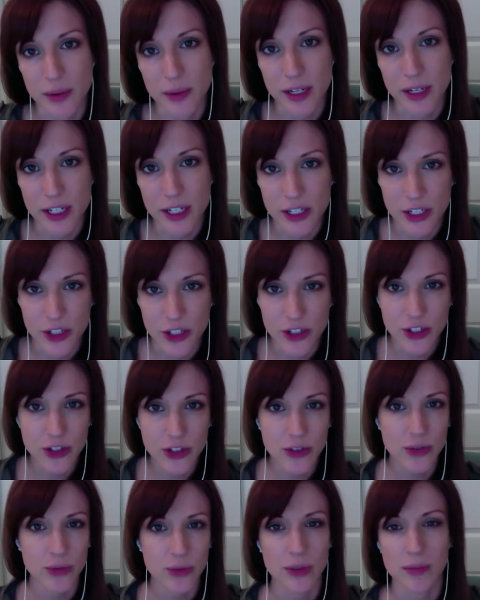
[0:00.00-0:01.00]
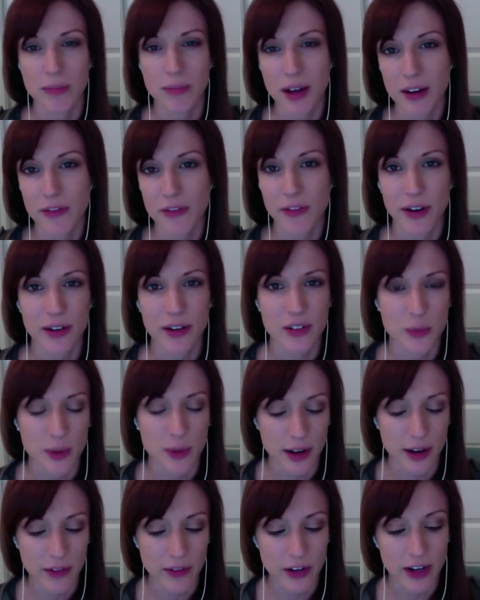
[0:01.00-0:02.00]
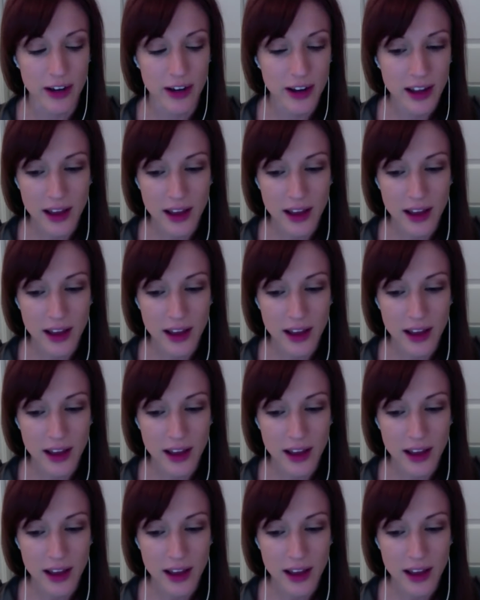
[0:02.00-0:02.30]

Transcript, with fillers: wanted to do, or modifiers, whatever.